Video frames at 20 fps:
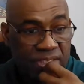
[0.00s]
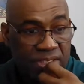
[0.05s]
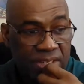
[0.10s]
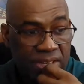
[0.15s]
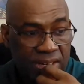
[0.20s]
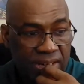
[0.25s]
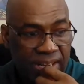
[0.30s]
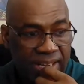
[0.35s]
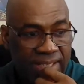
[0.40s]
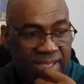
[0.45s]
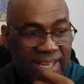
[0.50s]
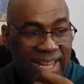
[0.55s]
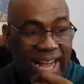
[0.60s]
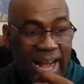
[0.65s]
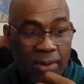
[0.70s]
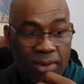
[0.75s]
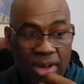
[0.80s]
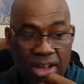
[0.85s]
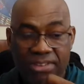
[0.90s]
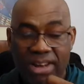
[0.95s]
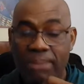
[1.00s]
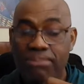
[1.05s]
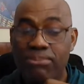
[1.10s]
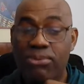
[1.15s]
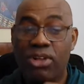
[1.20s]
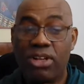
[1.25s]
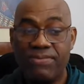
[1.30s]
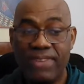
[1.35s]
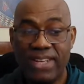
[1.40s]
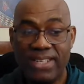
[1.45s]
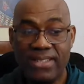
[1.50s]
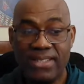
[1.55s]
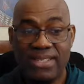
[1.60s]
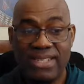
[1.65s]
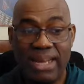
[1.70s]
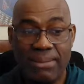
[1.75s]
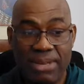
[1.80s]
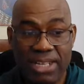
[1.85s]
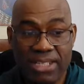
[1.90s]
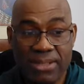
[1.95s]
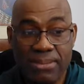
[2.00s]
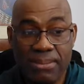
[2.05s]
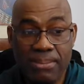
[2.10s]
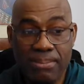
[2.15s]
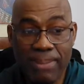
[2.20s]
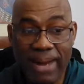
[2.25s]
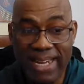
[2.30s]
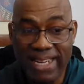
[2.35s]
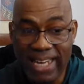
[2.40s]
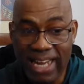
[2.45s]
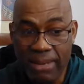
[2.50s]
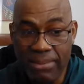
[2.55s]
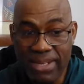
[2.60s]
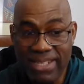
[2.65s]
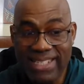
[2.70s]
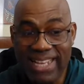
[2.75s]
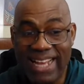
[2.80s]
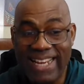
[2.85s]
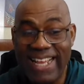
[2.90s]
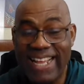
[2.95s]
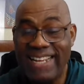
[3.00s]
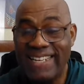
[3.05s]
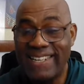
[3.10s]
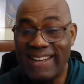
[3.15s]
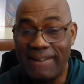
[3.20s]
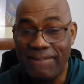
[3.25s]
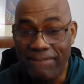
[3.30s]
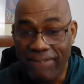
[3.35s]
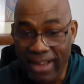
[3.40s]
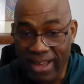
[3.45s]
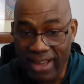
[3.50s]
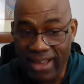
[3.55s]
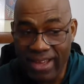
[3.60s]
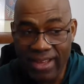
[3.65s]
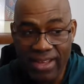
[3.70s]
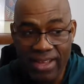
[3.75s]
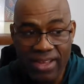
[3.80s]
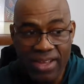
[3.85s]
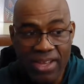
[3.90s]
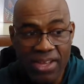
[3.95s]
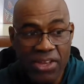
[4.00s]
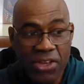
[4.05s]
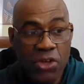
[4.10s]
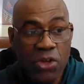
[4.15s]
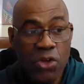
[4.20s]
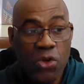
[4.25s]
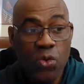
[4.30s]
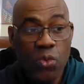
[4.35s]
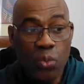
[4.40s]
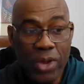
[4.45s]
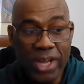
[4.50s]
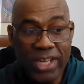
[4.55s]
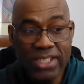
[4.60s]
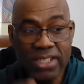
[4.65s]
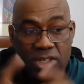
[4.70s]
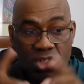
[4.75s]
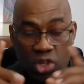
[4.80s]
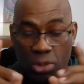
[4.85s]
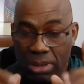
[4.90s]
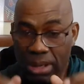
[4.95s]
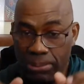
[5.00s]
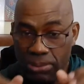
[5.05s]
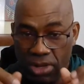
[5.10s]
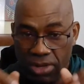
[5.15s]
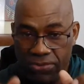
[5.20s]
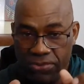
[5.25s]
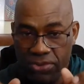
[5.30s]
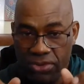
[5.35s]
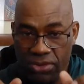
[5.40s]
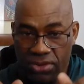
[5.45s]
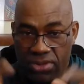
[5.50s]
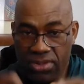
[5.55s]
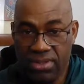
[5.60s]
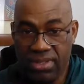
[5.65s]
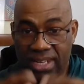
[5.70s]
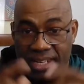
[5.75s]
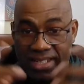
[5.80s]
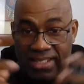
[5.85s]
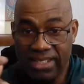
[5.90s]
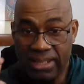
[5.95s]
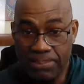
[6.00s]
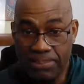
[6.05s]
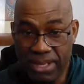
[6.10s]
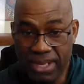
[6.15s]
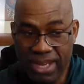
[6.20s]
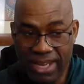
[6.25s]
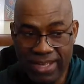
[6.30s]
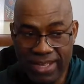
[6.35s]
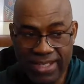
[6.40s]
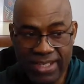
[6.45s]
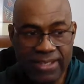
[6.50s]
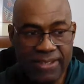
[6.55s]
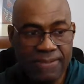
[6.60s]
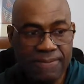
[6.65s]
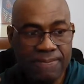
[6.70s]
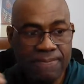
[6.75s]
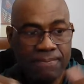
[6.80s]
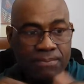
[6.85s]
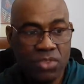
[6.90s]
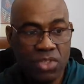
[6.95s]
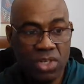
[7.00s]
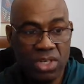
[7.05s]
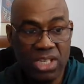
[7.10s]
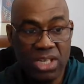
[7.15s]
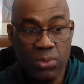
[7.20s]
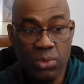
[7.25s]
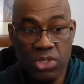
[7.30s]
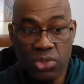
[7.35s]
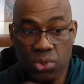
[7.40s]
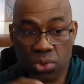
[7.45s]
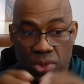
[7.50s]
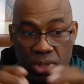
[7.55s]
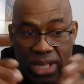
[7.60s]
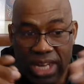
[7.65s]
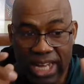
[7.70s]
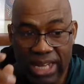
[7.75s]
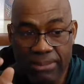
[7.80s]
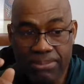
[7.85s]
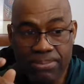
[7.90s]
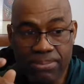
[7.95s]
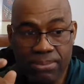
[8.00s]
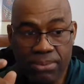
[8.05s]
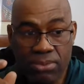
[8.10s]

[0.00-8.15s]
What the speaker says: All right. However, blood vessels damaged by diabetes can interfere with normal blood flow. That is the PAD. Okay, which could help